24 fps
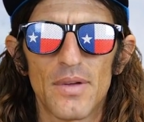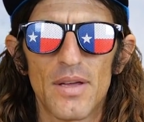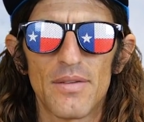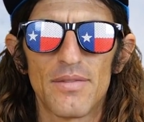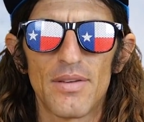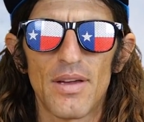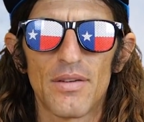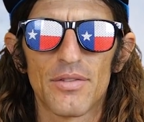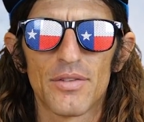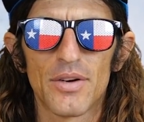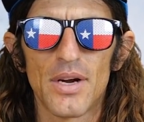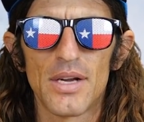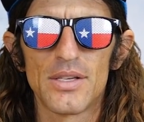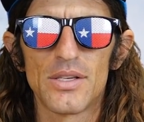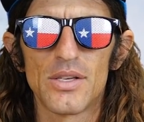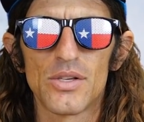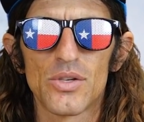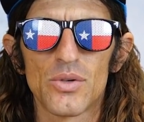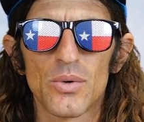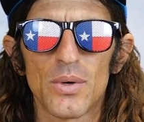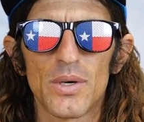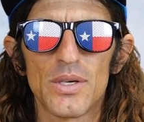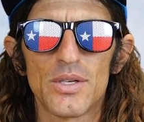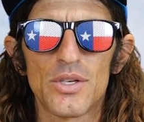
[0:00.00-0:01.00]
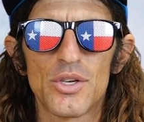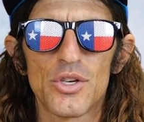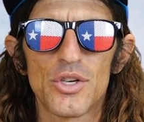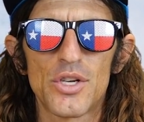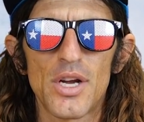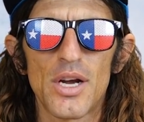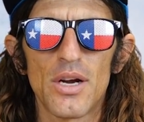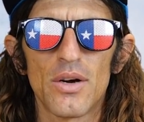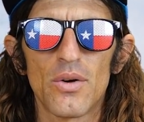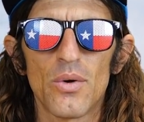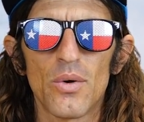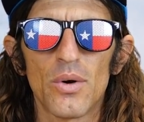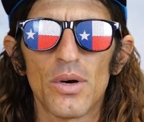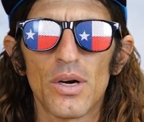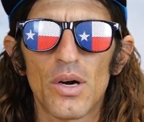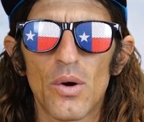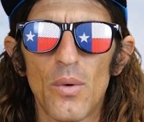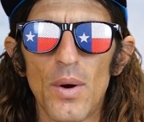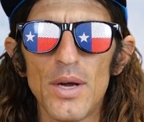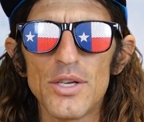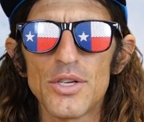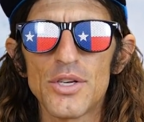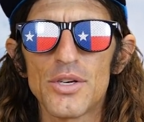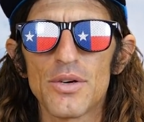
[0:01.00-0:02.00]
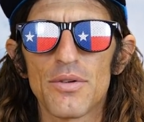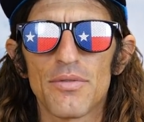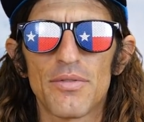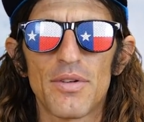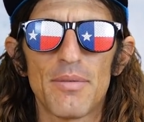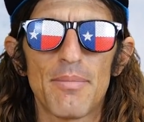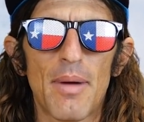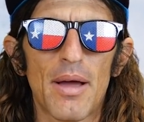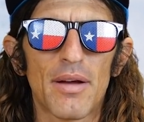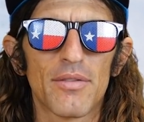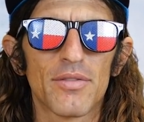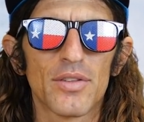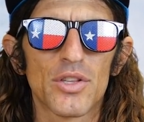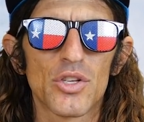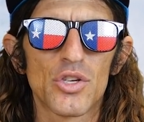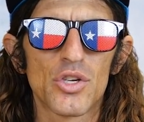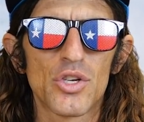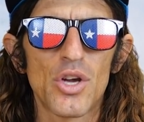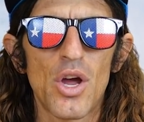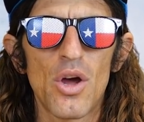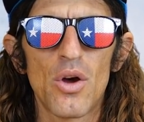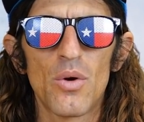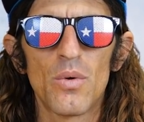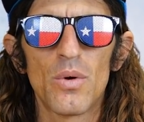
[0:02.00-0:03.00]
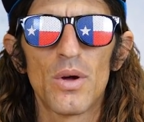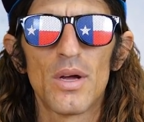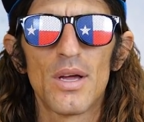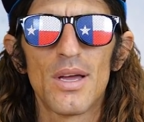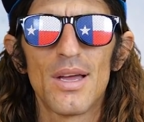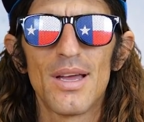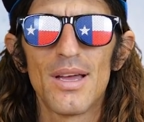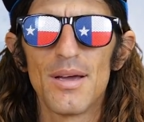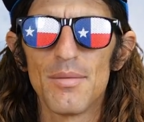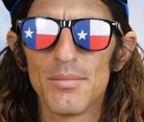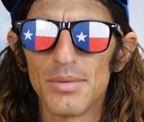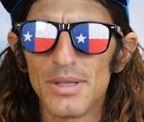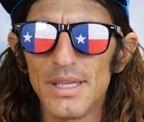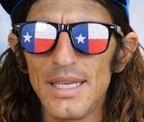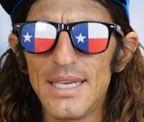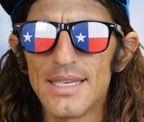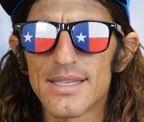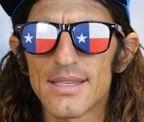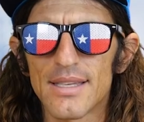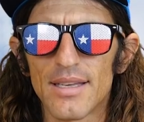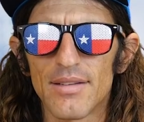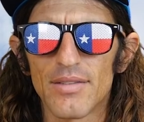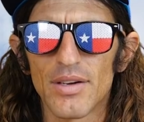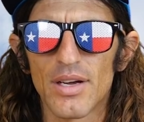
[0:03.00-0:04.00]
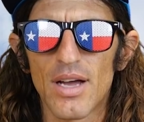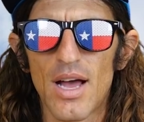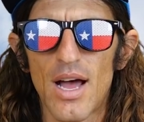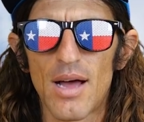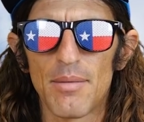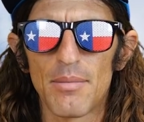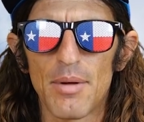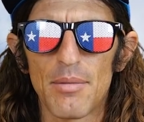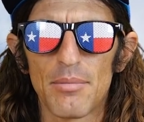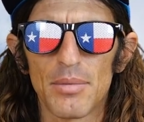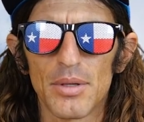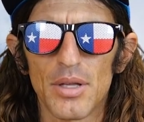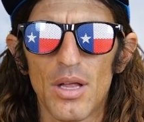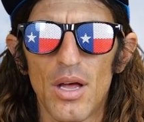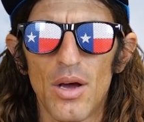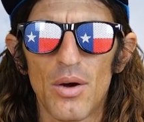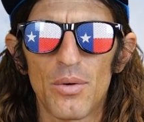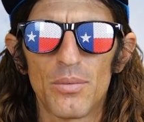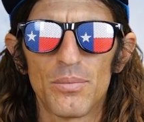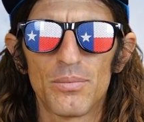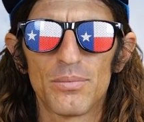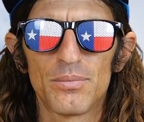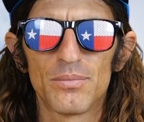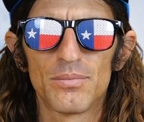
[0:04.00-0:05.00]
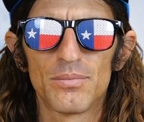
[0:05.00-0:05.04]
If you have crazy stories to share or a question or feedback for the show, please leave a comment below.